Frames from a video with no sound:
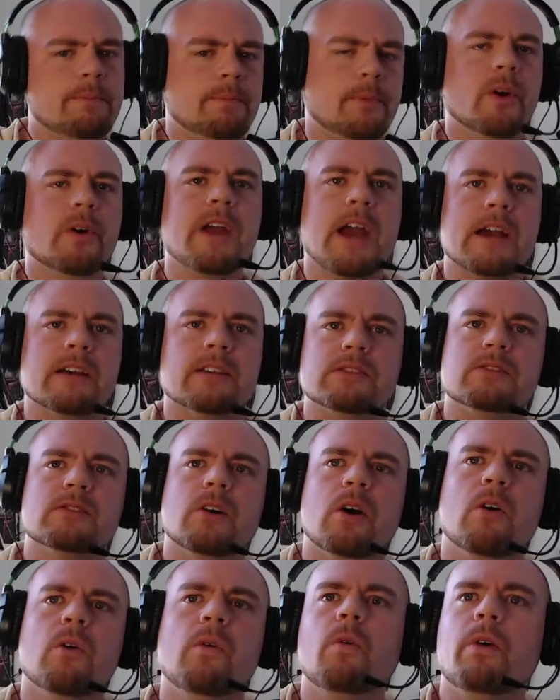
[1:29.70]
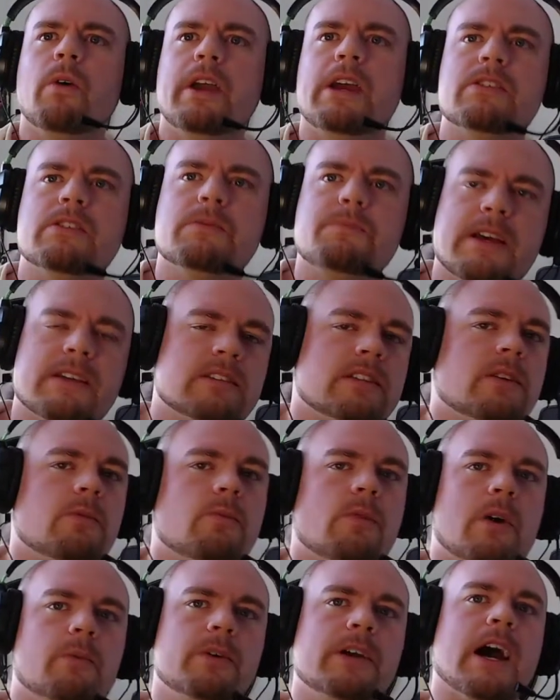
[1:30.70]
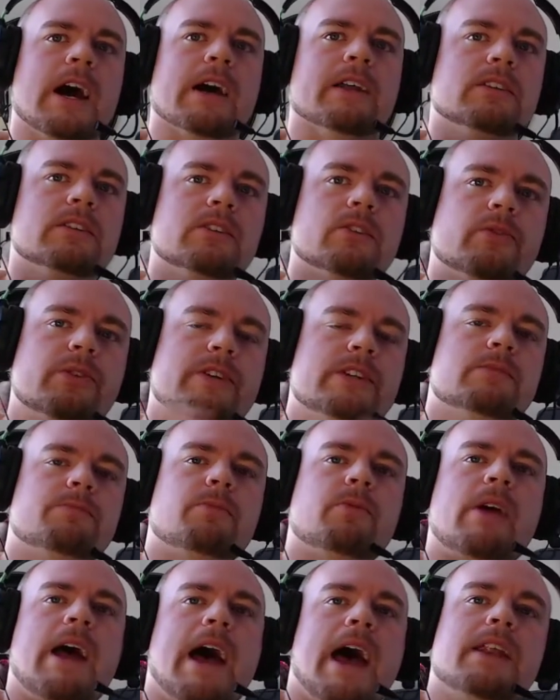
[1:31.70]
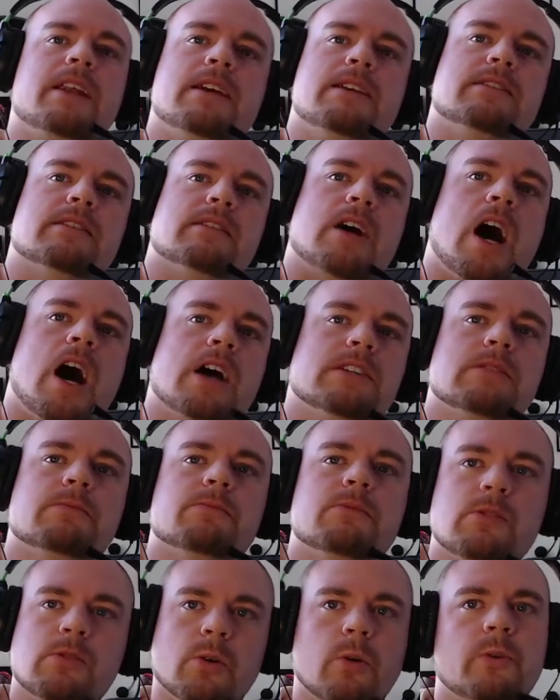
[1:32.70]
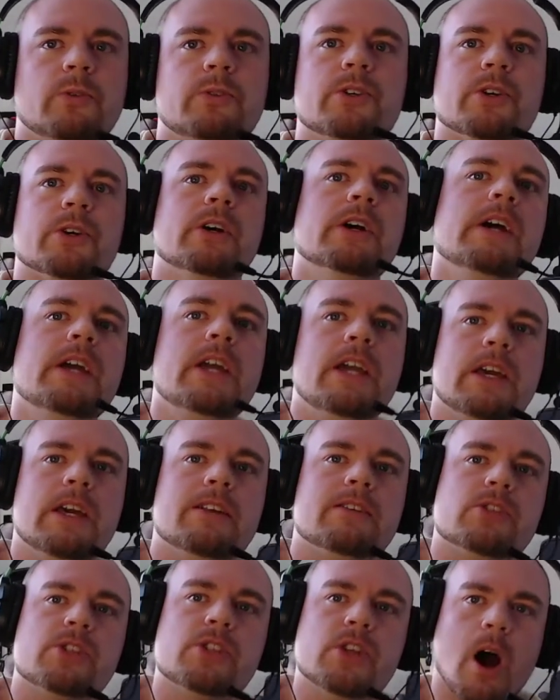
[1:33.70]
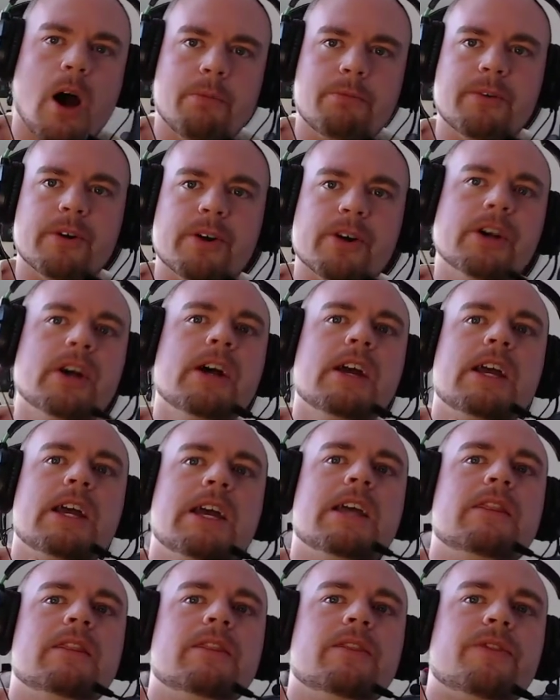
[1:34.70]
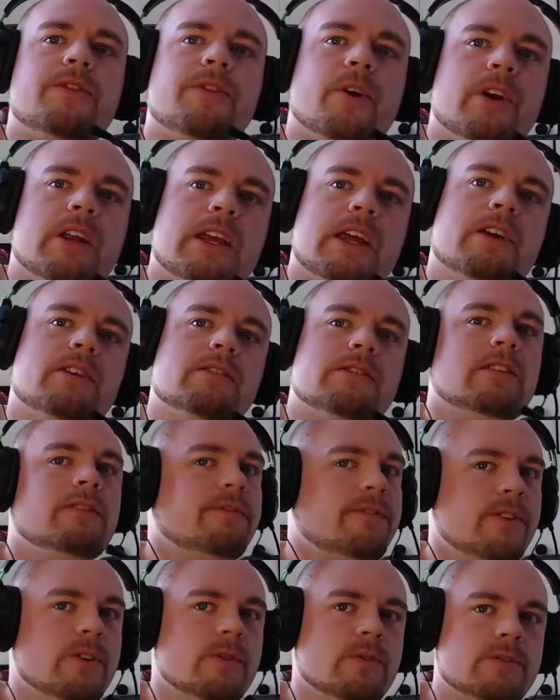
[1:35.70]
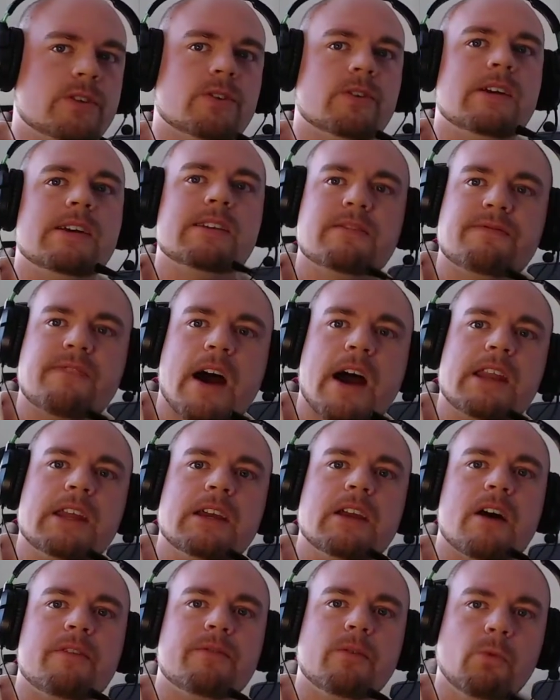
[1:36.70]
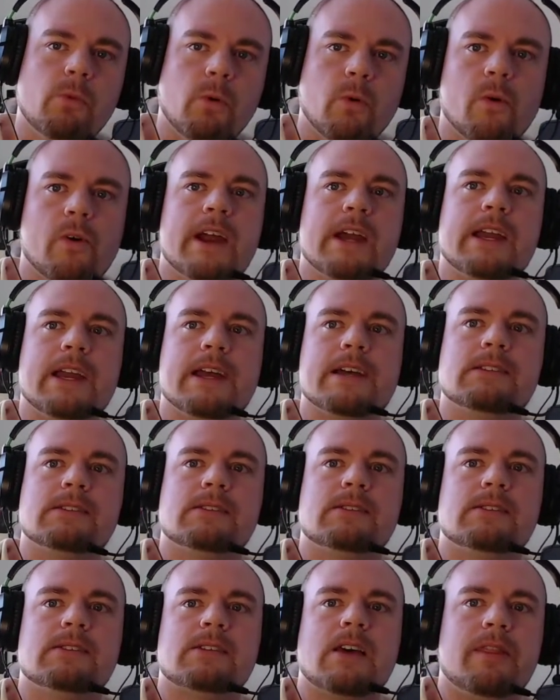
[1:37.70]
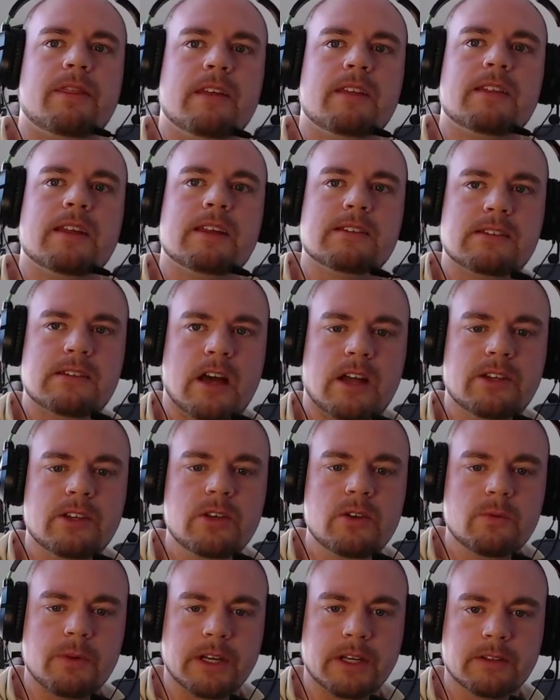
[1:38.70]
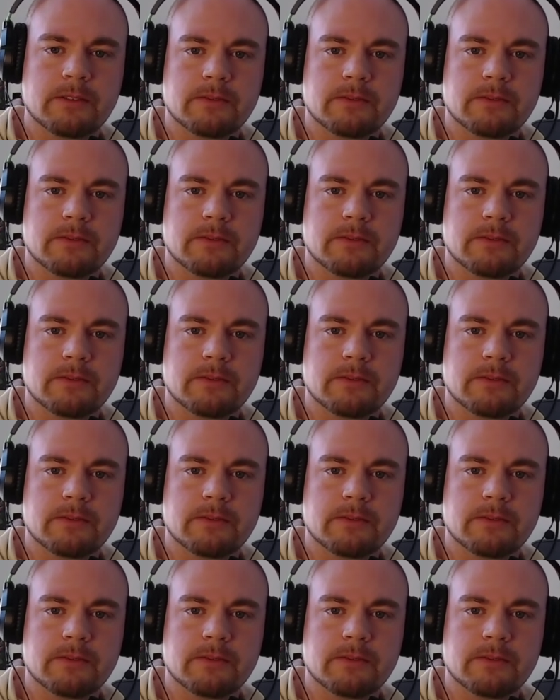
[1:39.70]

Okay, so here's basically what we got. Chris Pratt is an awesome soldier in a chopper. In 30 years in the future, he's fighting off a war against something that is not human.